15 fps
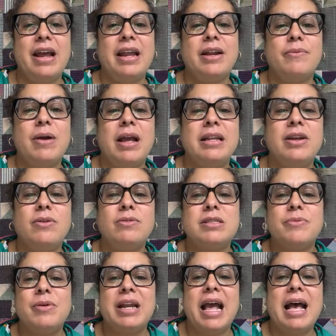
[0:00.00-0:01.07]
And I know
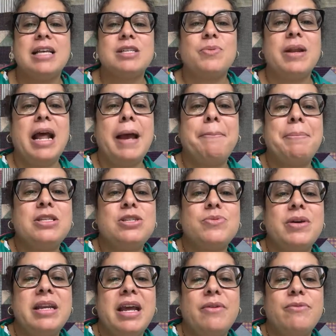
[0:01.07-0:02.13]
someone asked what happened to
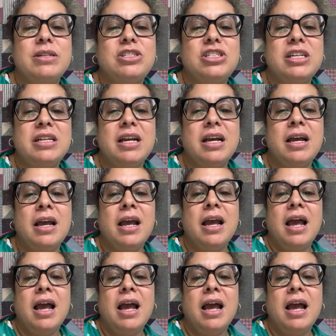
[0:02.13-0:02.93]
Annette Regina.